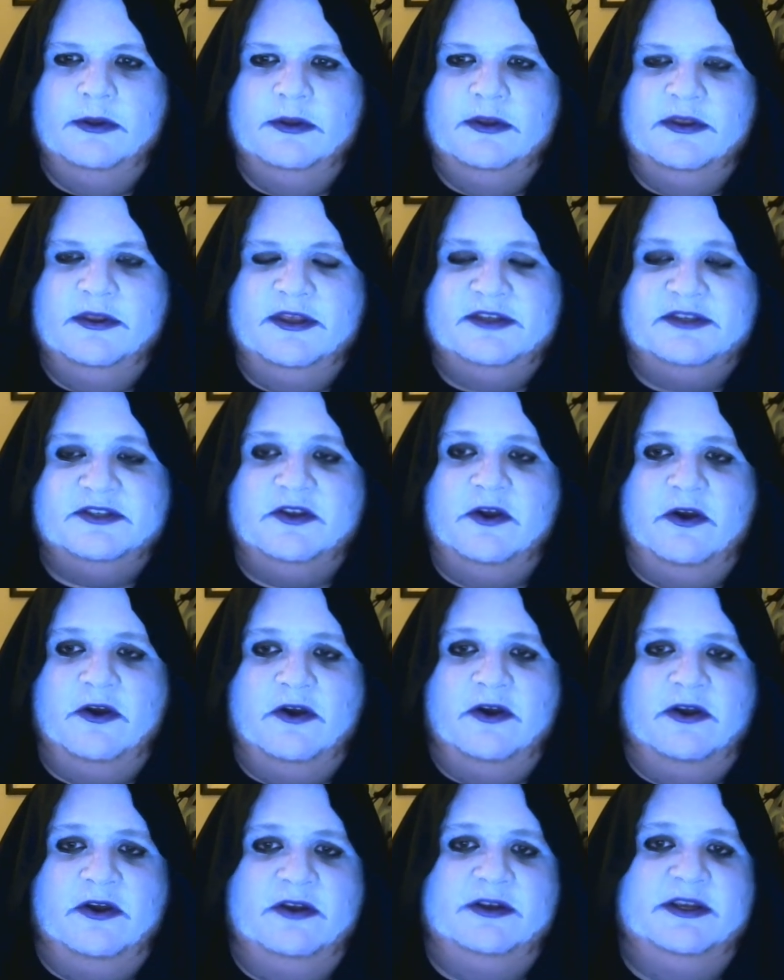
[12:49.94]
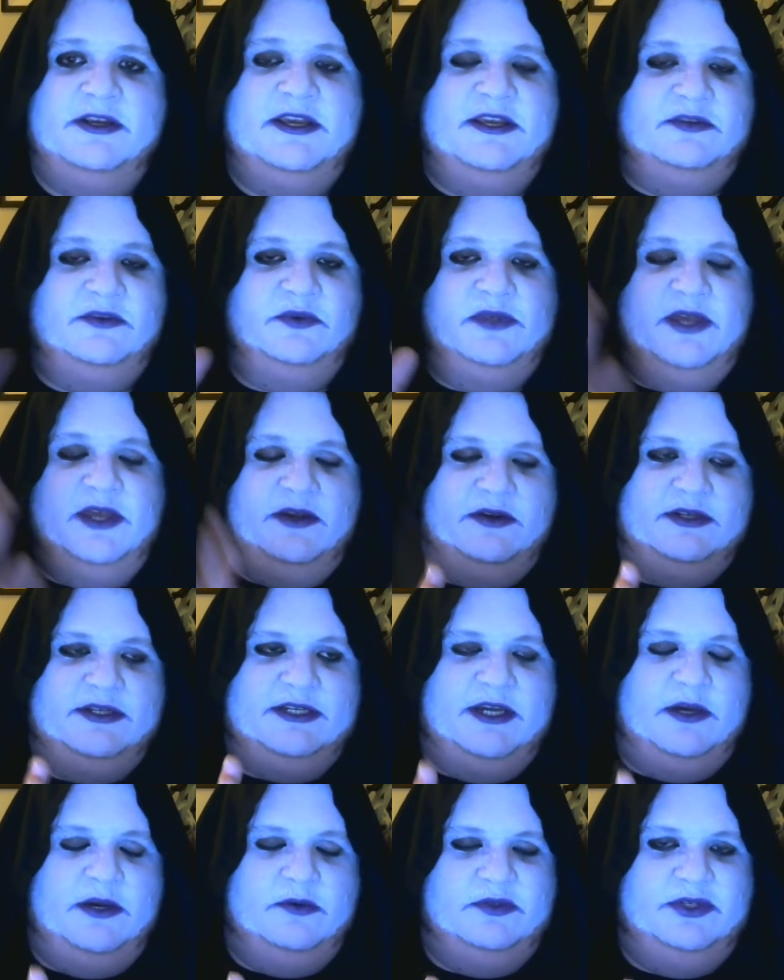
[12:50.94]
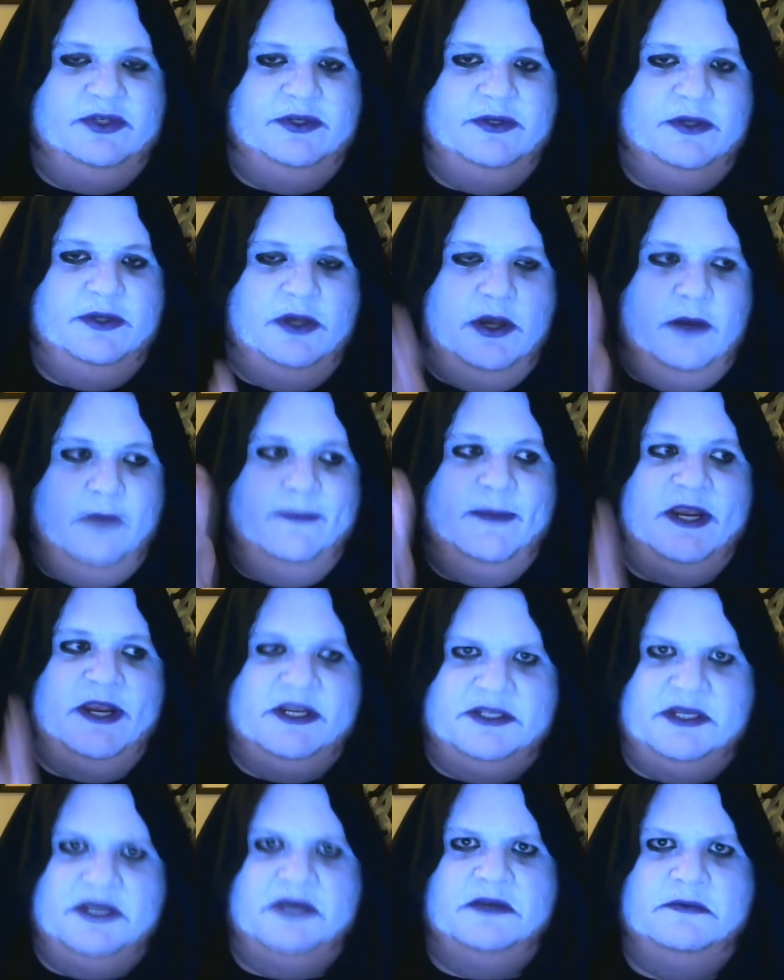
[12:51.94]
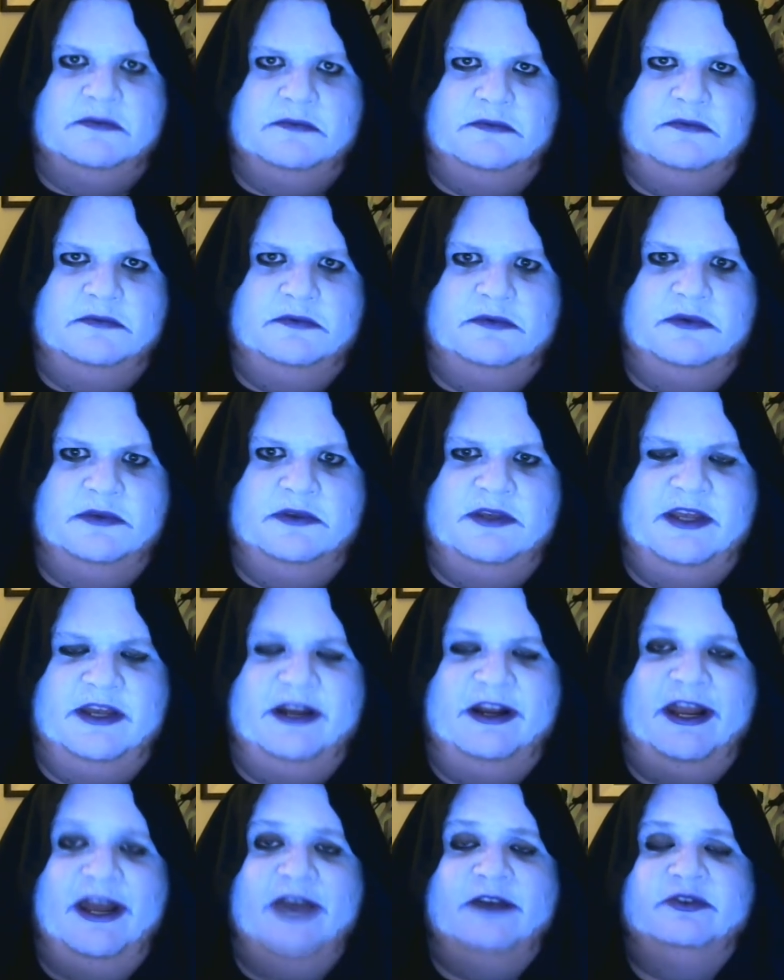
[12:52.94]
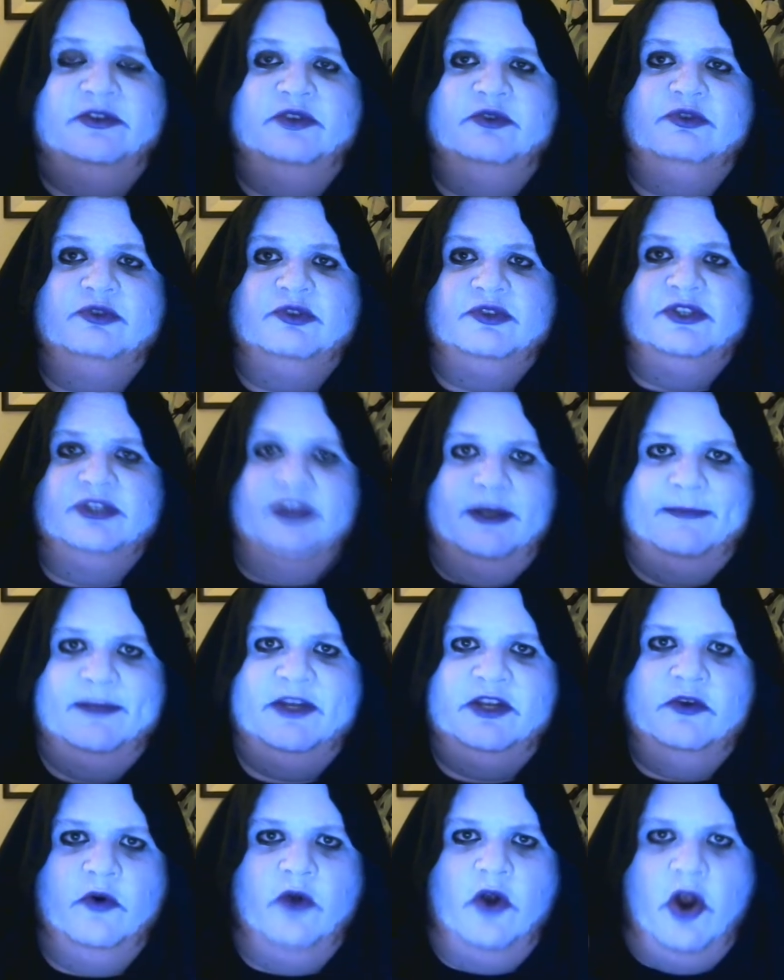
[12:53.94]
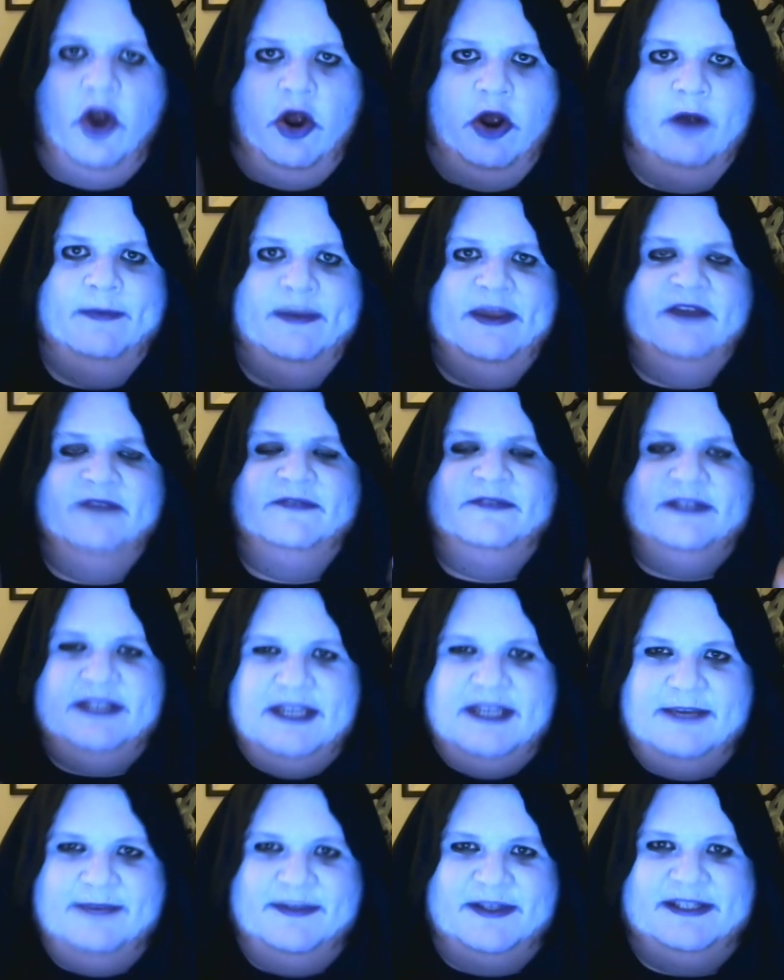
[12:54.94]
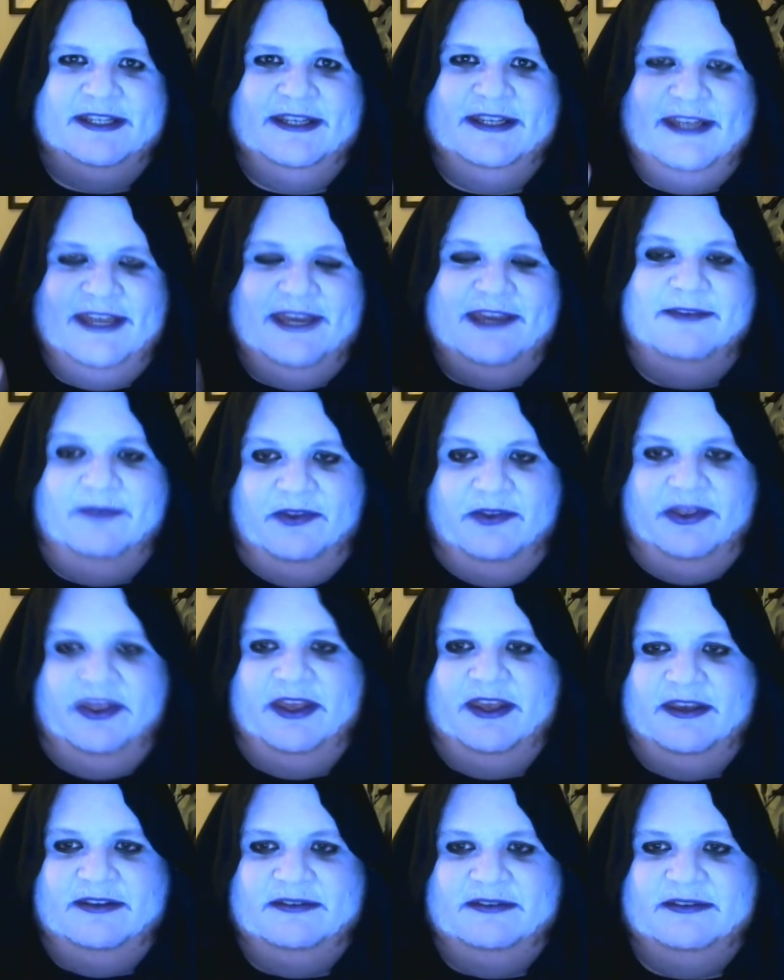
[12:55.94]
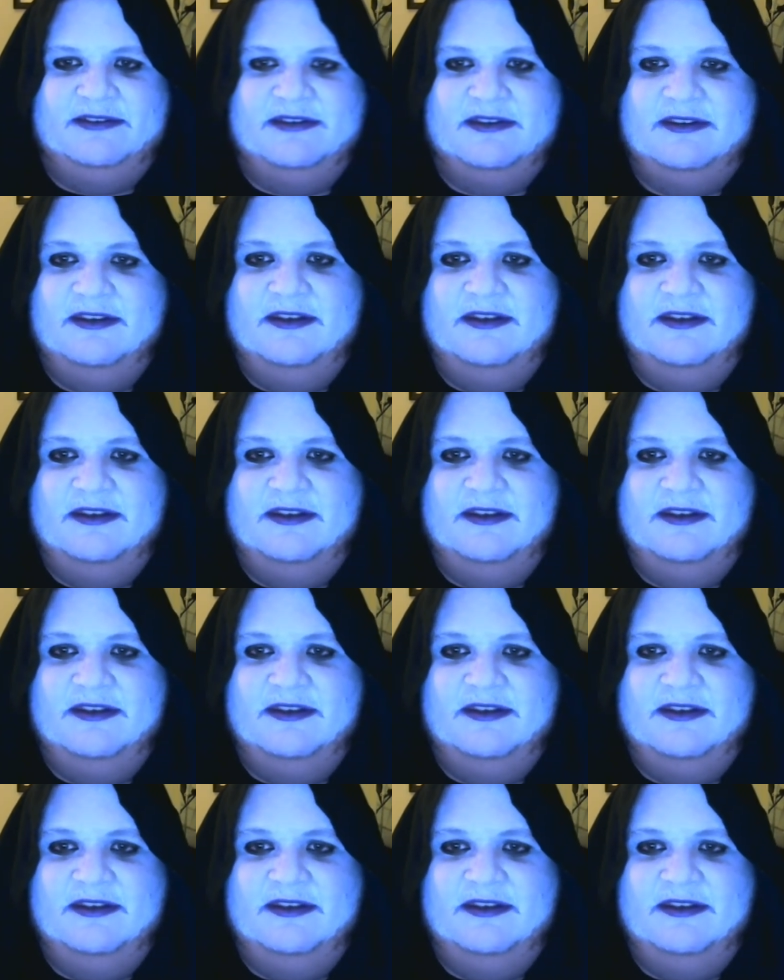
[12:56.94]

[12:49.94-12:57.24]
This card is without a doubt amazing. It allows you to summon your army of demons and evil things.